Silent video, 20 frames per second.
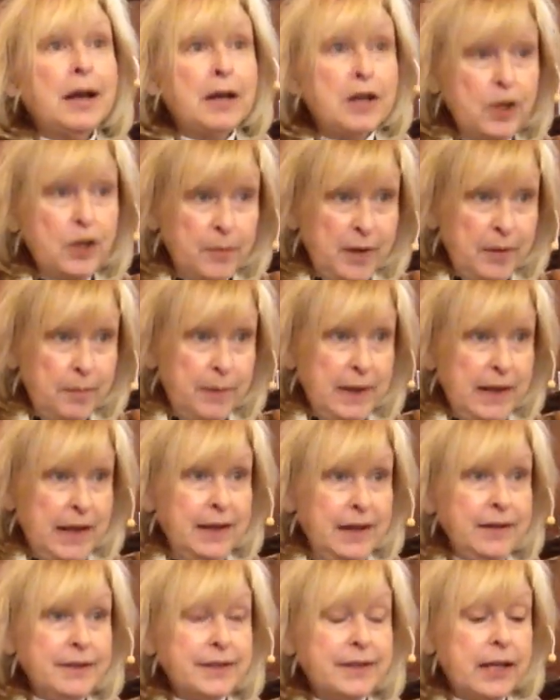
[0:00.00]
human
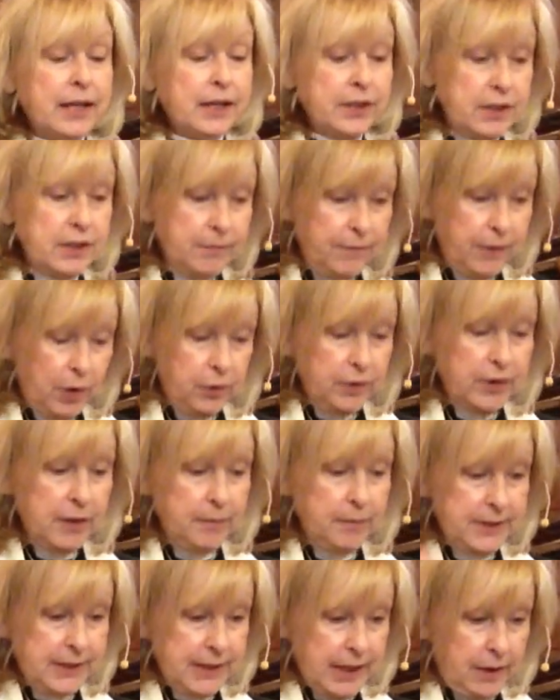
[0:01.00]
beings devote
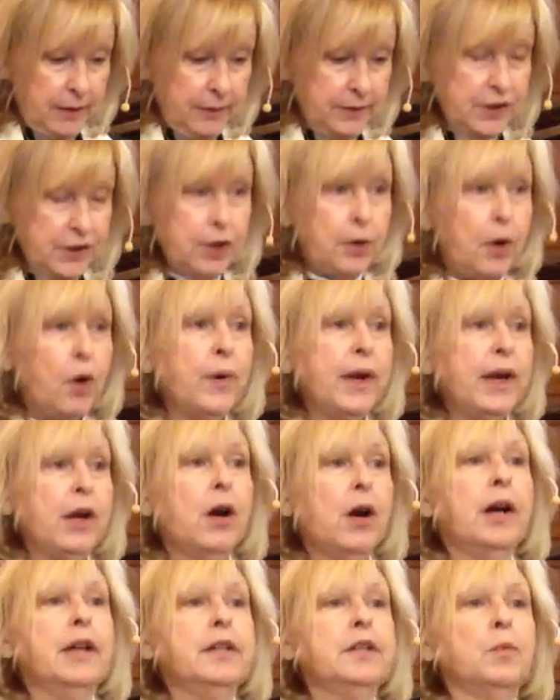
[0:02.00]
themselves to going
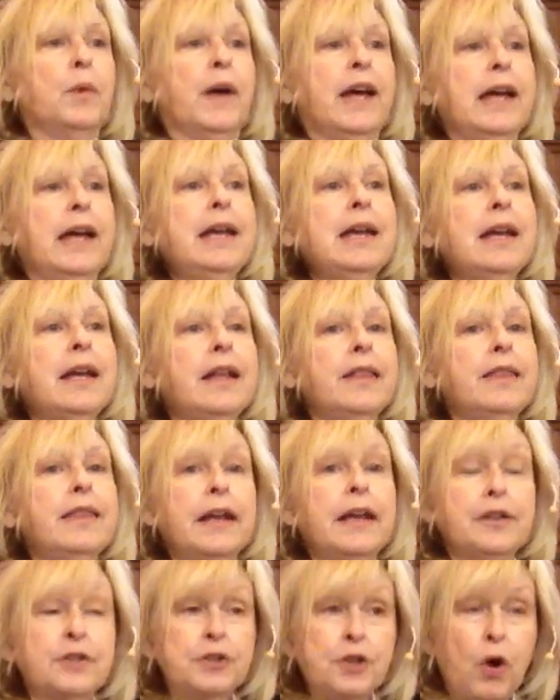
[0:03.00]
God's way,
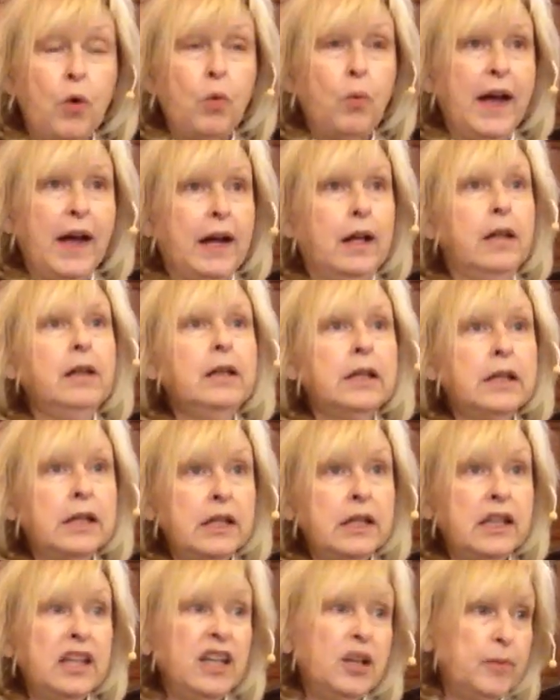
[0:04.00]
things go well,
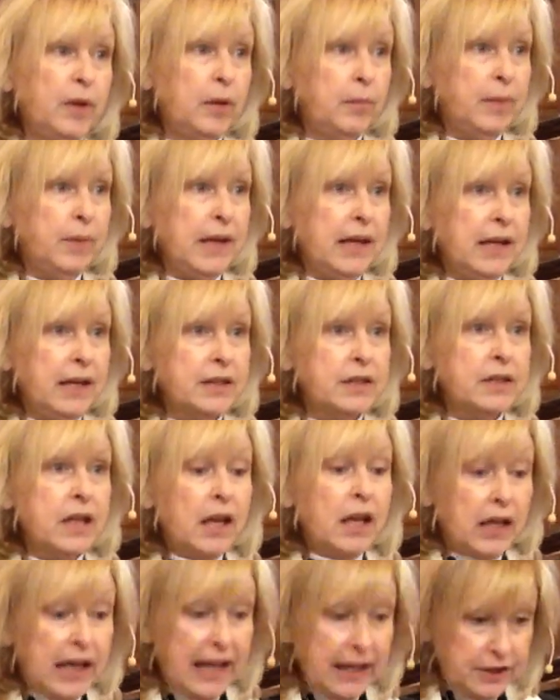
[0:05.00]
Human beings
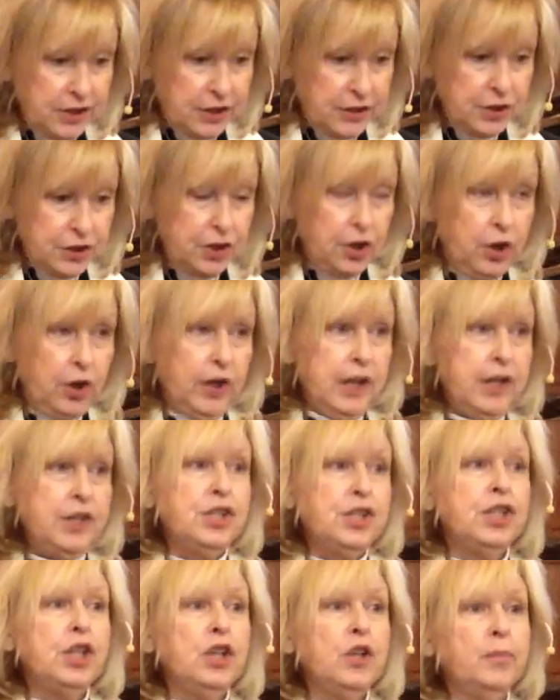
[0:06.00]
get
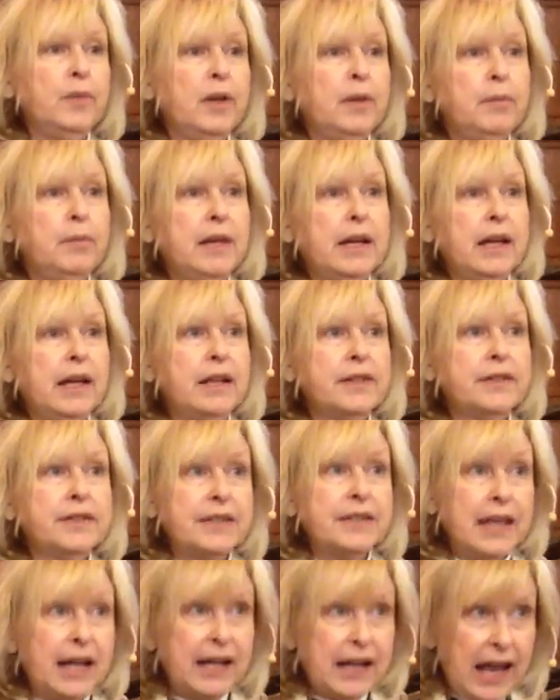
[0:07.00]
discouraged. Human beings
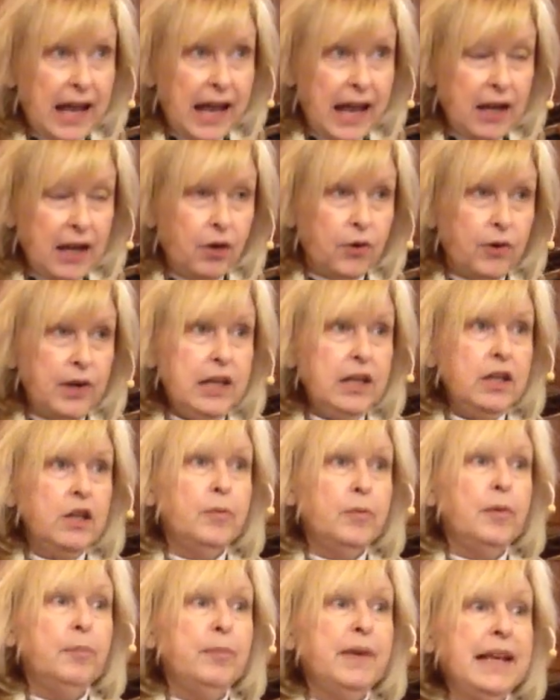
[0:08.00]
get angry.
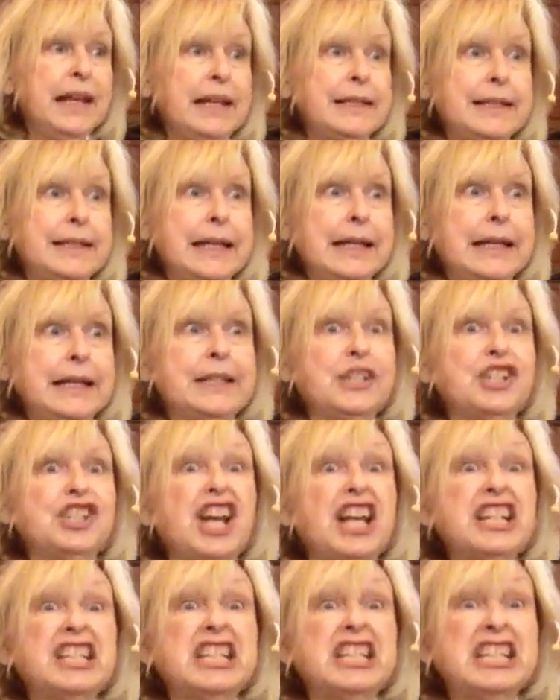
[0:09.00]
Human beings think it's
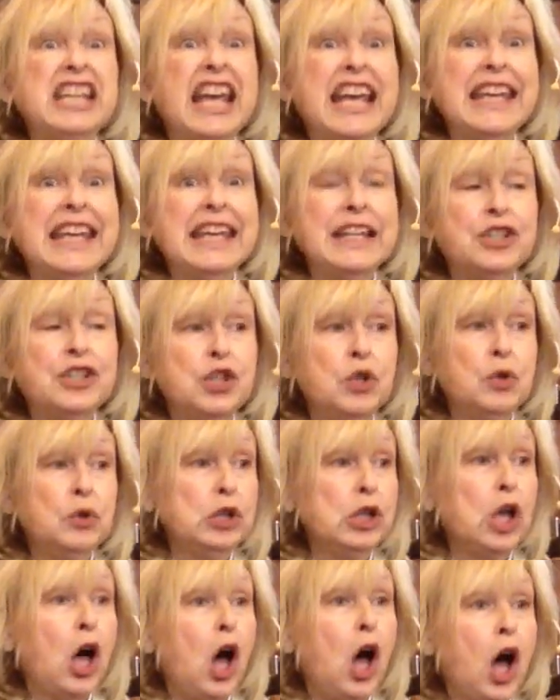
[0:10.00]
just taking too
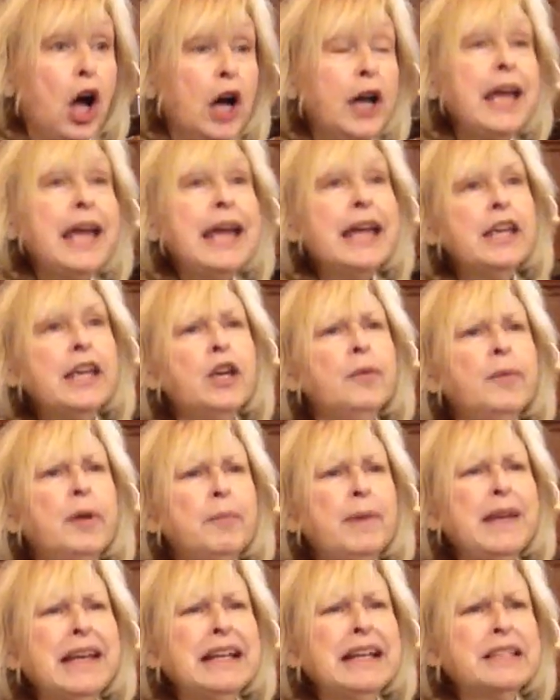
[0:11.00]
long.
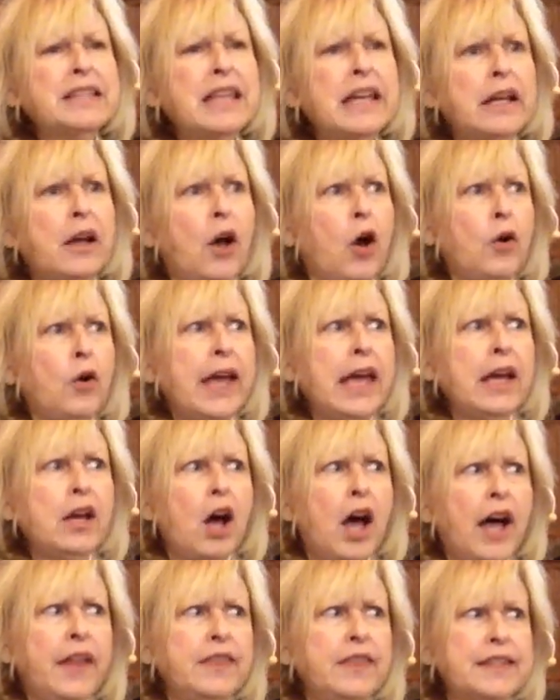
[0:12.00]
Human beings think, okay,
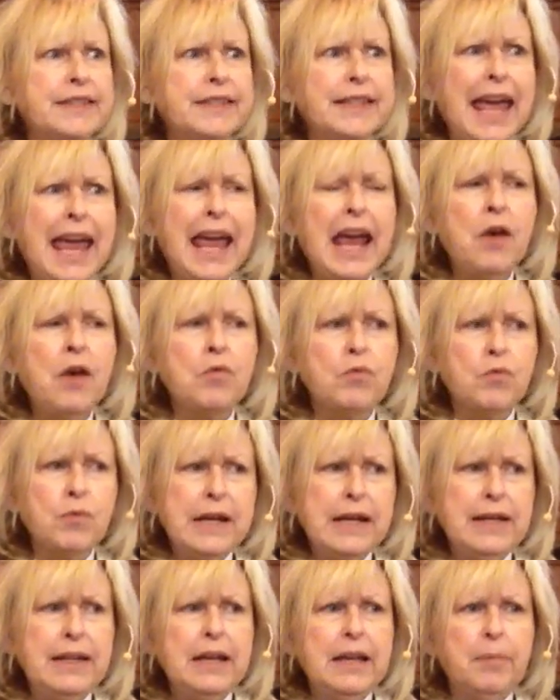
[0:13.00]
God, this can't
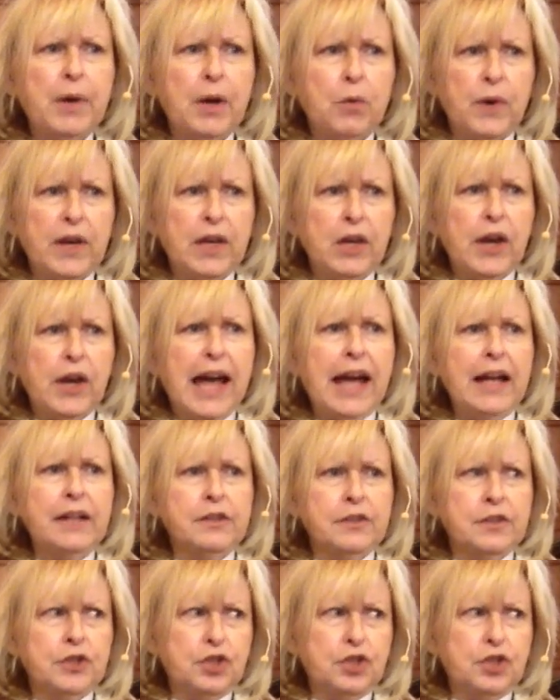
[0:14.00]
really, but what you had in